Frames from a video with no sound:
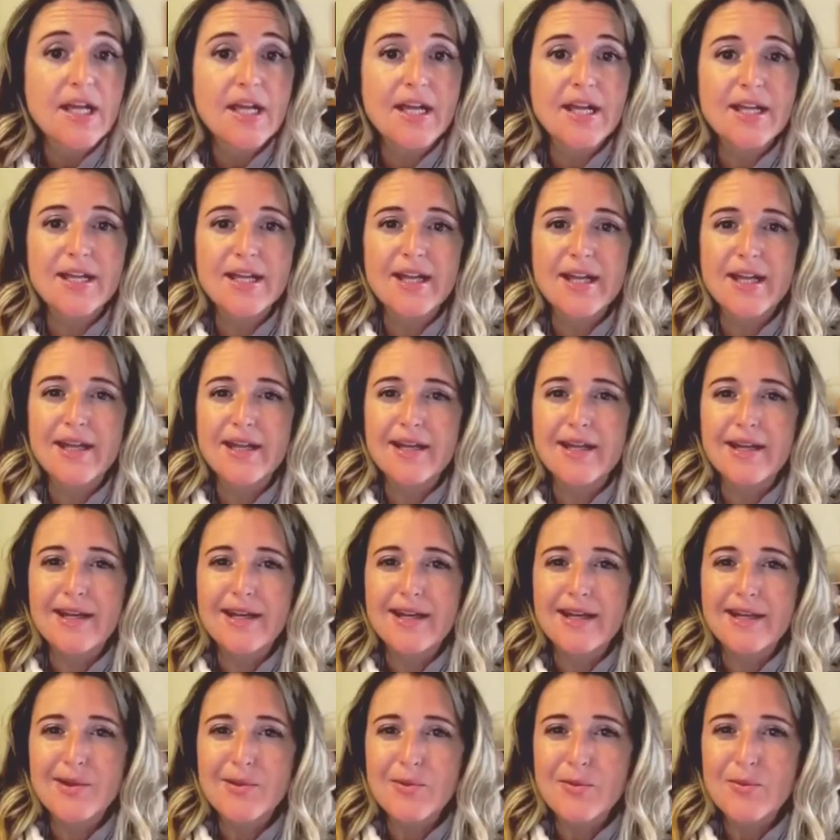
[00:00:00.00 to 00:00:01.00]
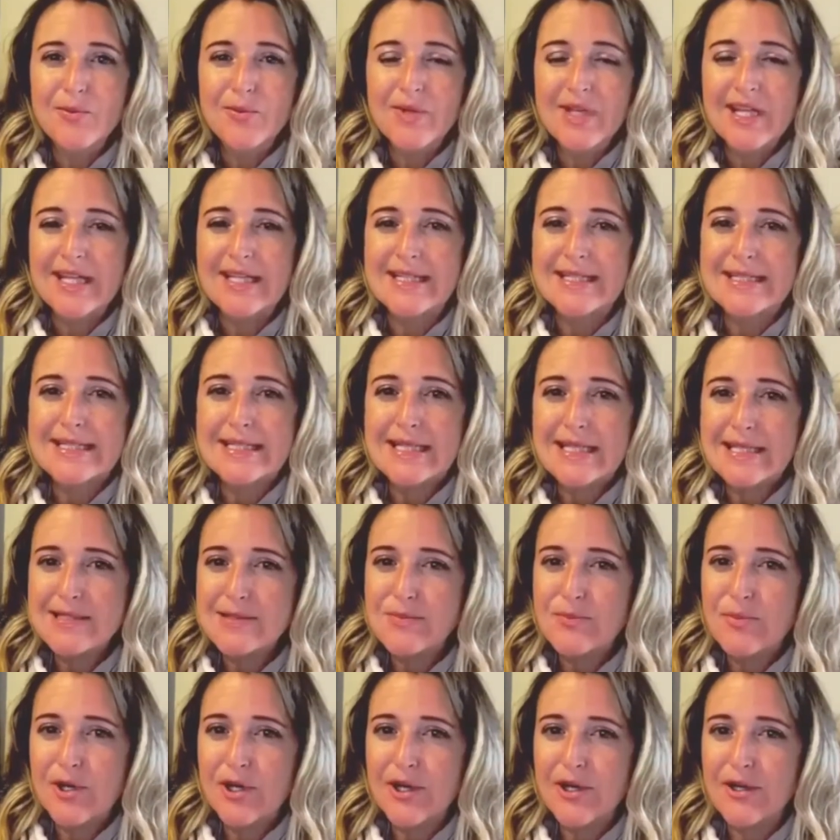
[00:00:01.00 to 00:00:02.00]
And in, he sees
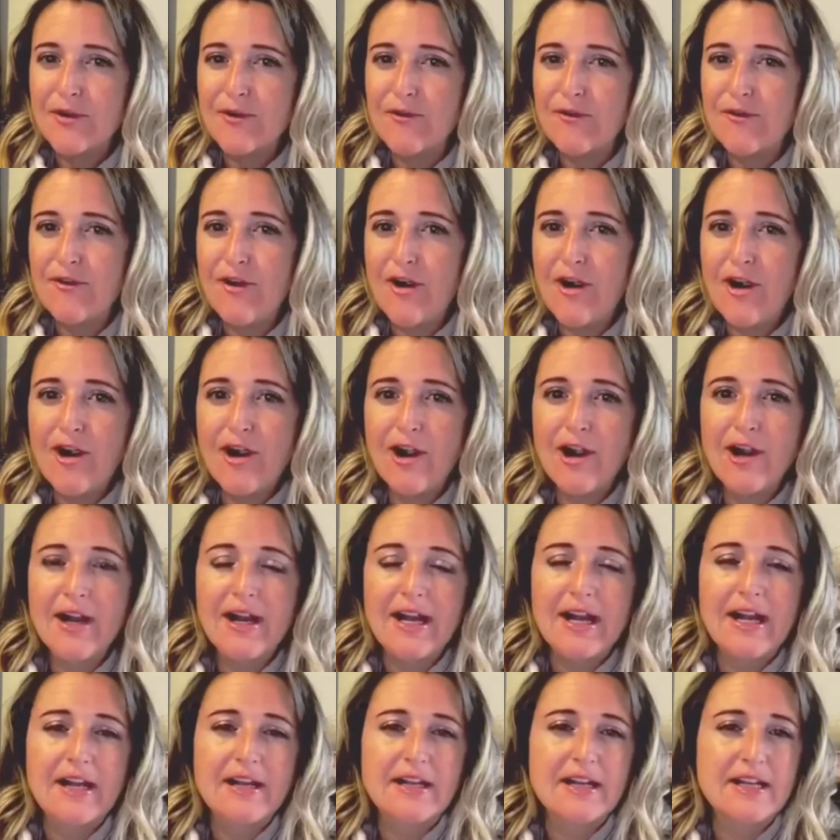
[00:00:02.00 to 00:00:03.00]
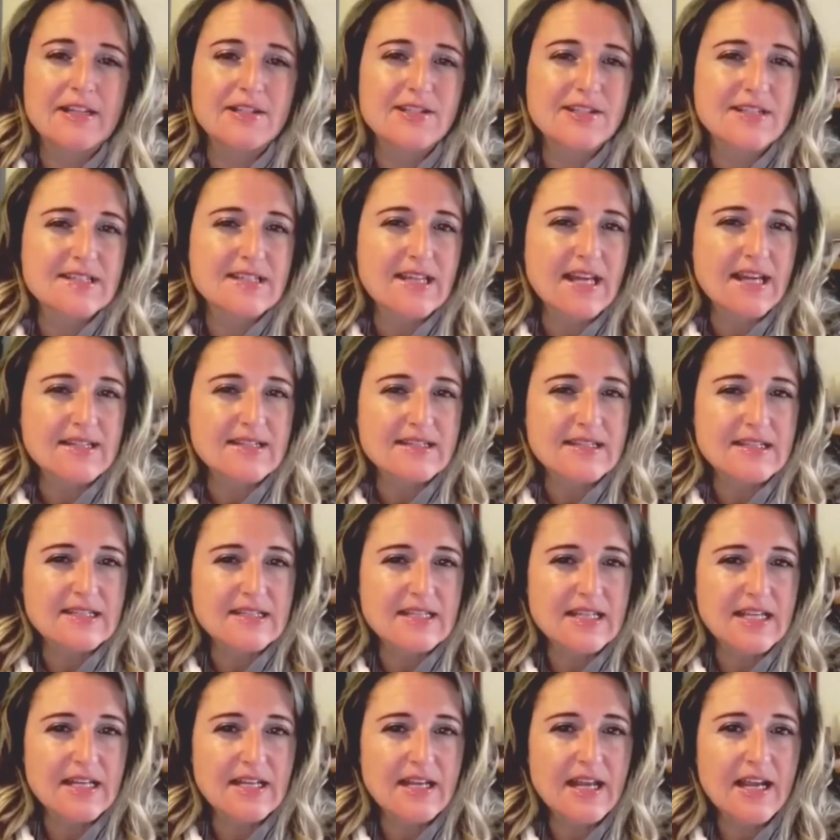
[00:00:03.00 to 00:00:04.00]
Brooke at afar, and he just has
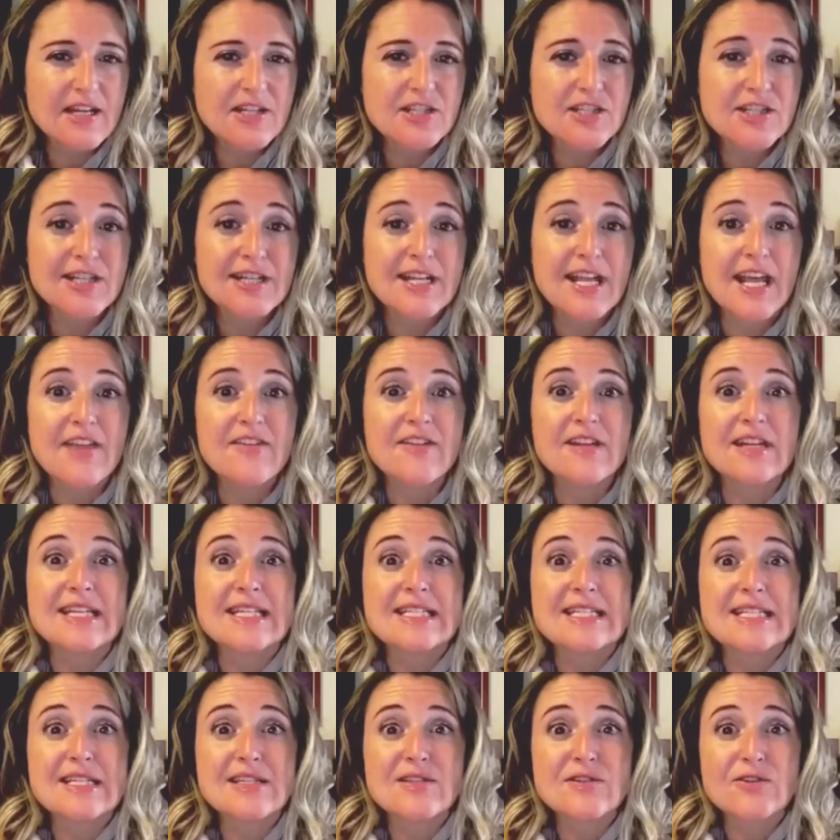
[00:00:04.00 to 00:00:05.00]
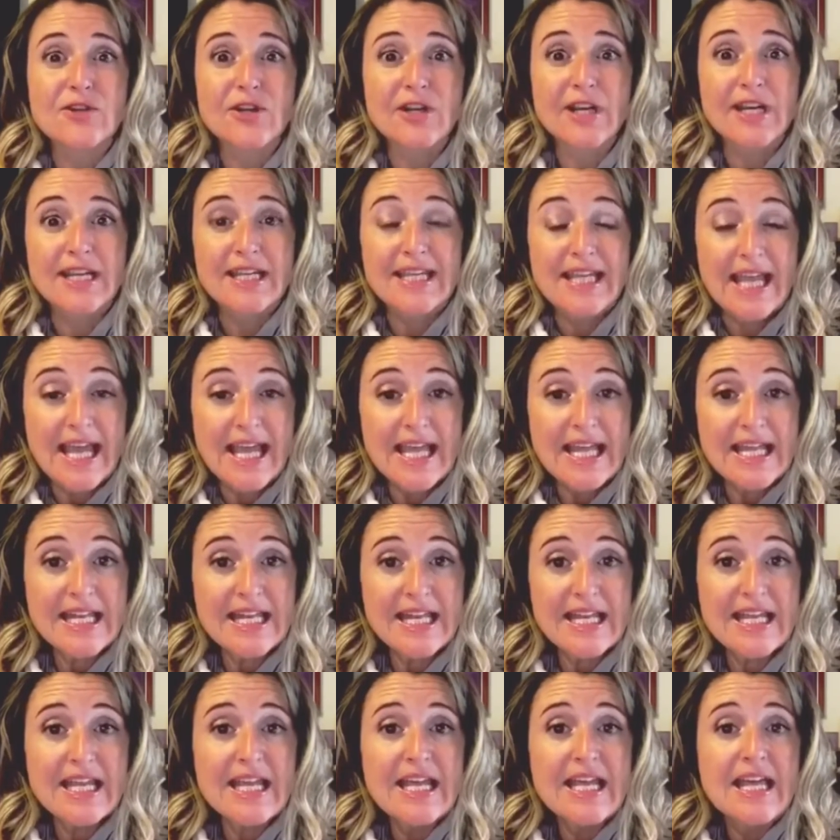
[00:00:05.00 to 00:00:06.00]
this connection, and then he sees her
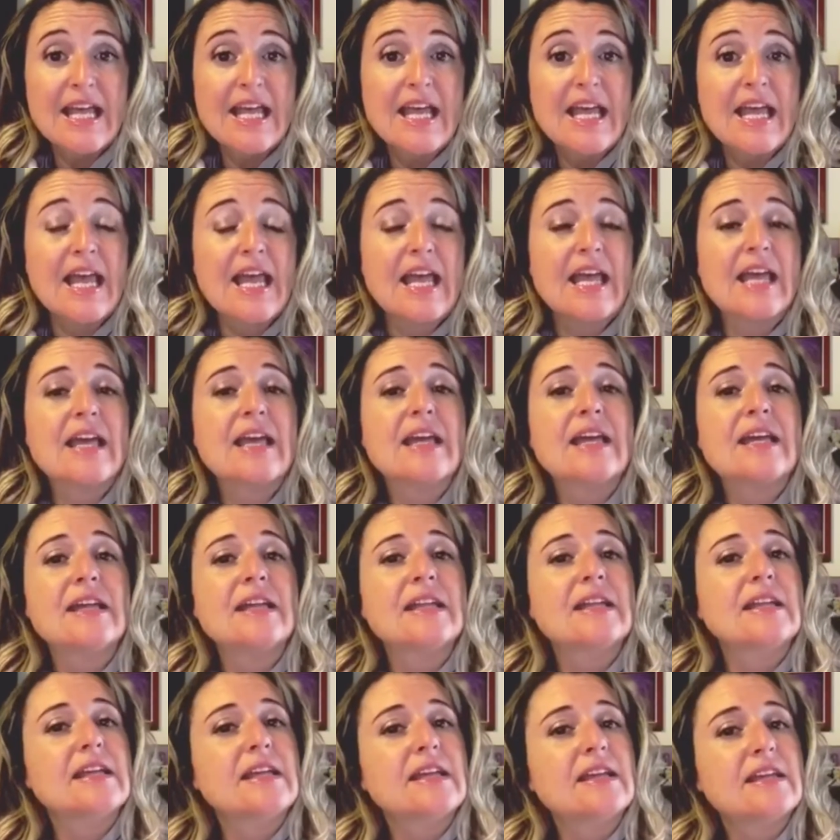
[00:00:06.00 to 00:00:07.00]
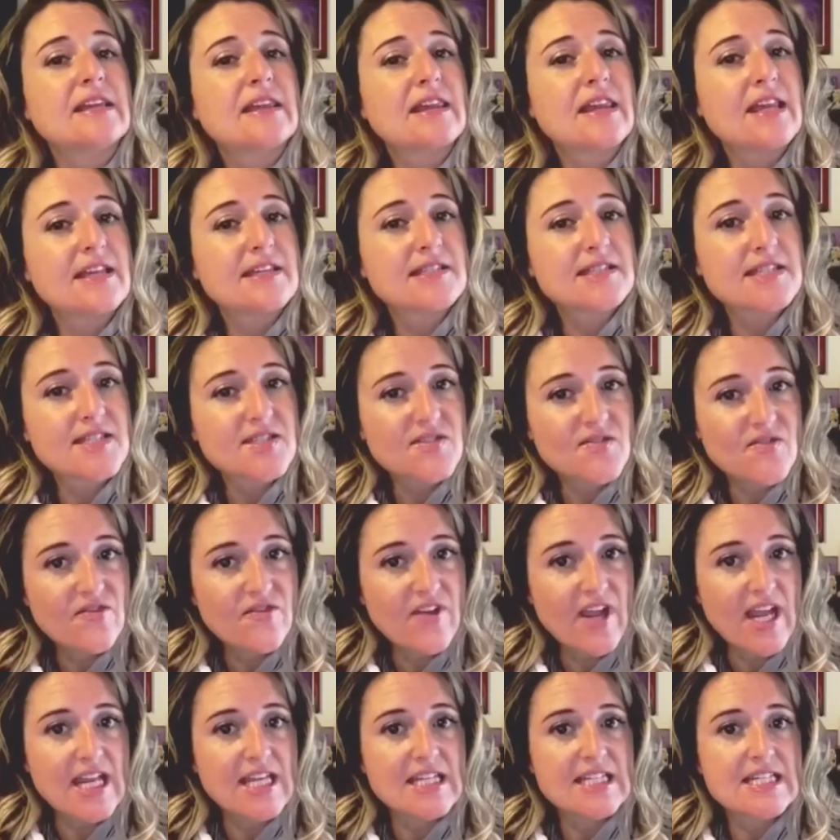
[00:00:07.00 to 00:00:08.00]
again, and he thinks it's
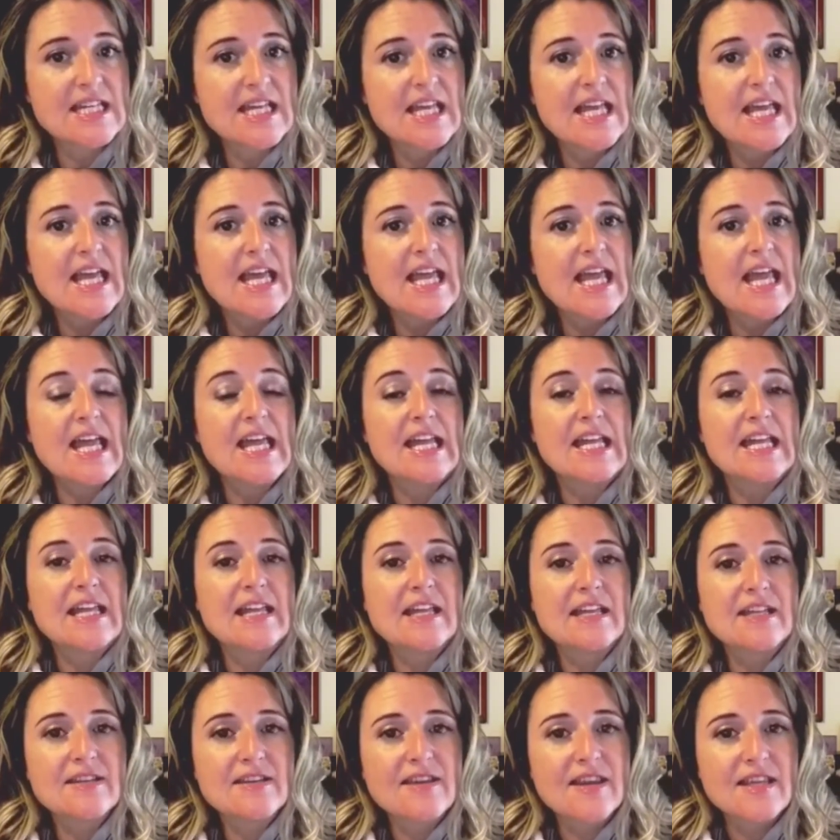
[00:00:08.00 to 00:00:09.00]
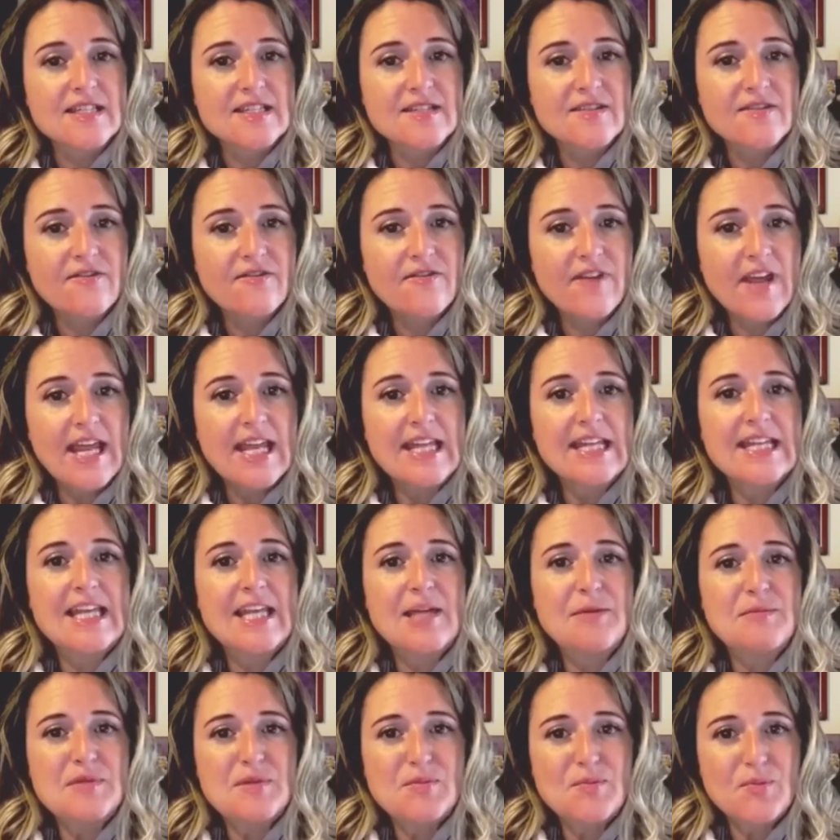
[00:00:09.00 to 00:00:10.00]
fate, and this fate
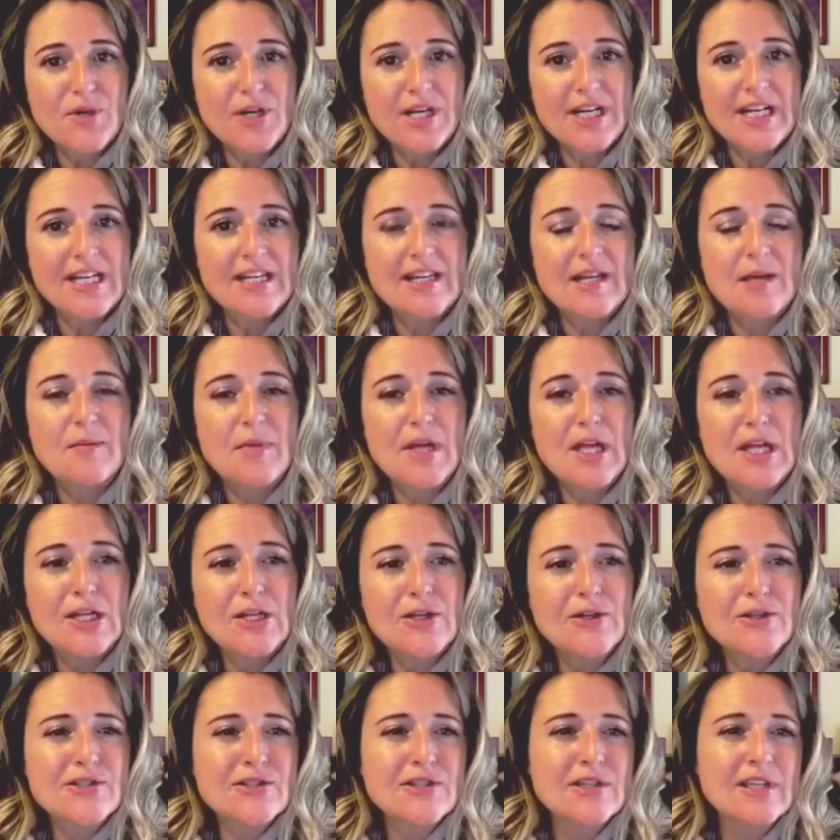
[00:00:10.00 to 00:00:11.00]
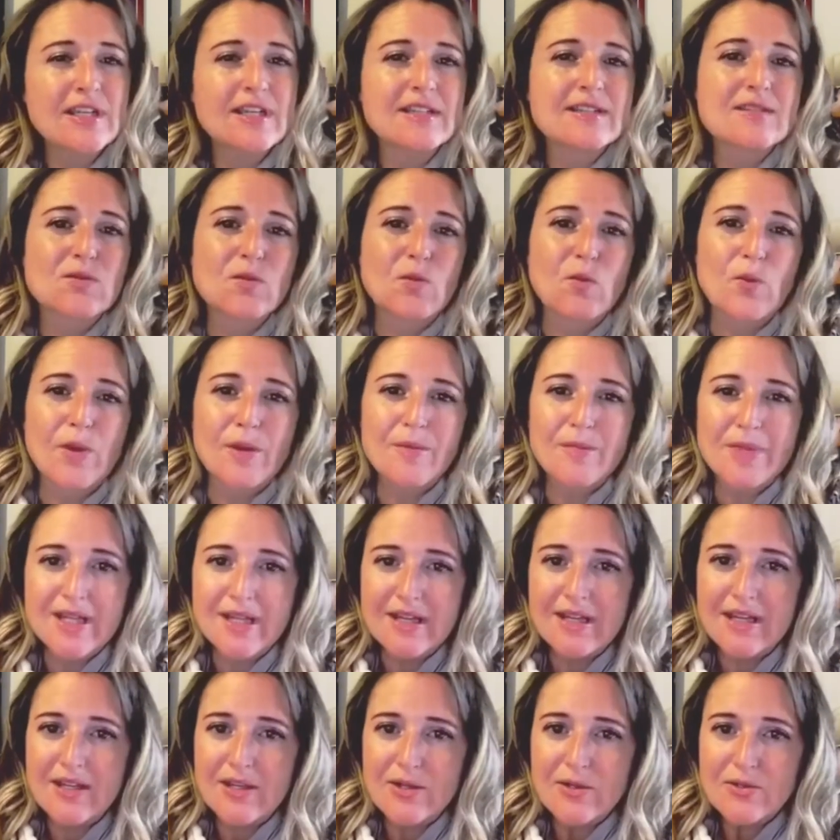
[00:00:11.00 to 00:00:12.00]
keeps bringing them. And usually it's
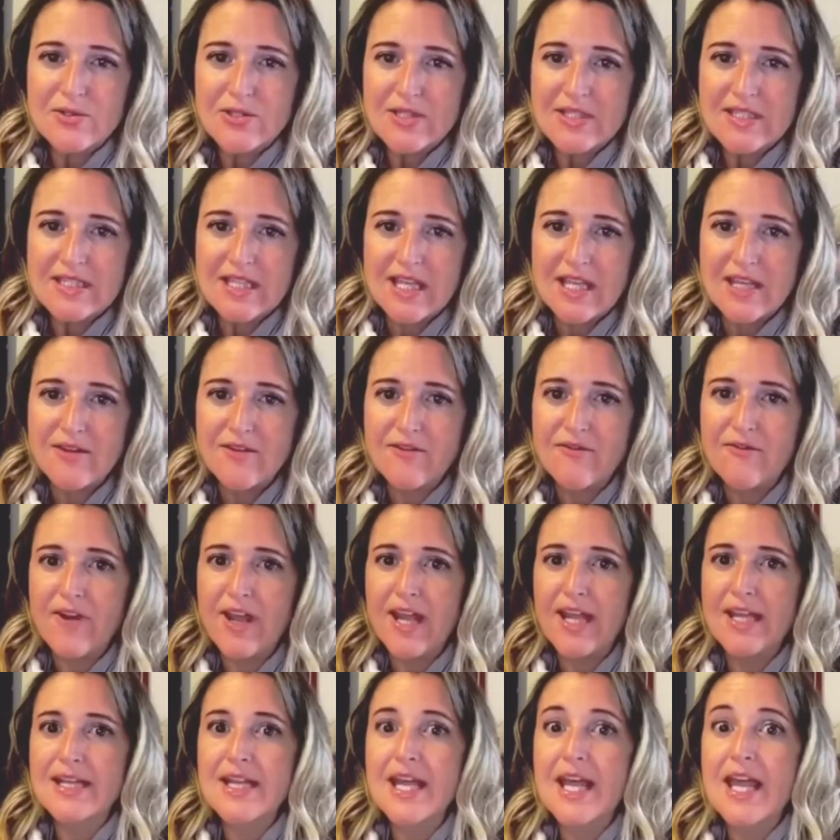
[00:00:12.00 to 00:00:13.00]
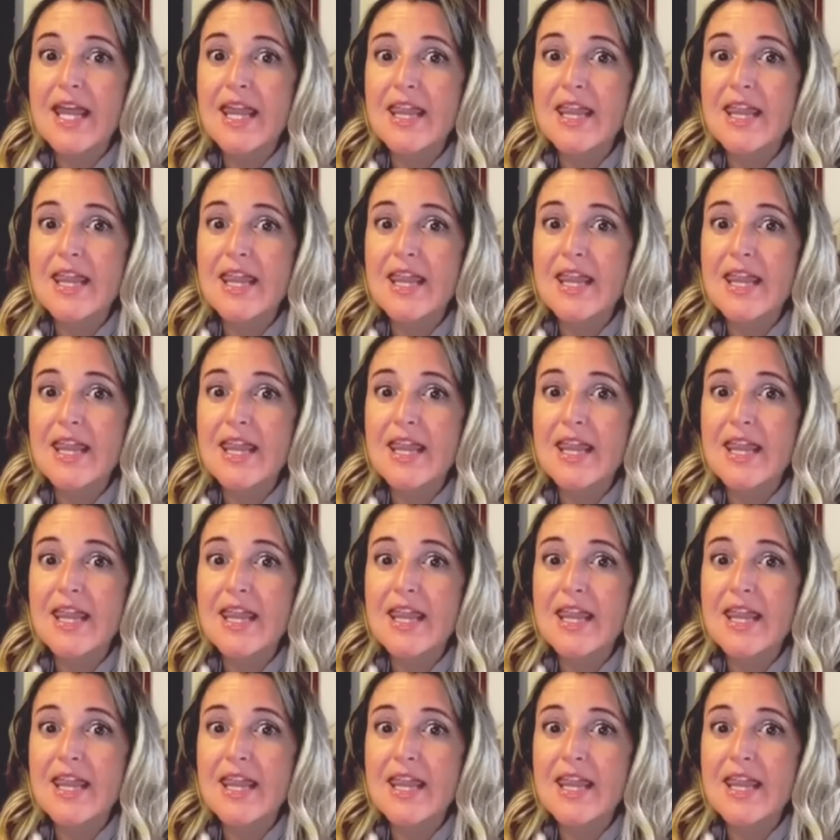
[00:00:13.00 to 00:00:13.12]
women that usually say the fate.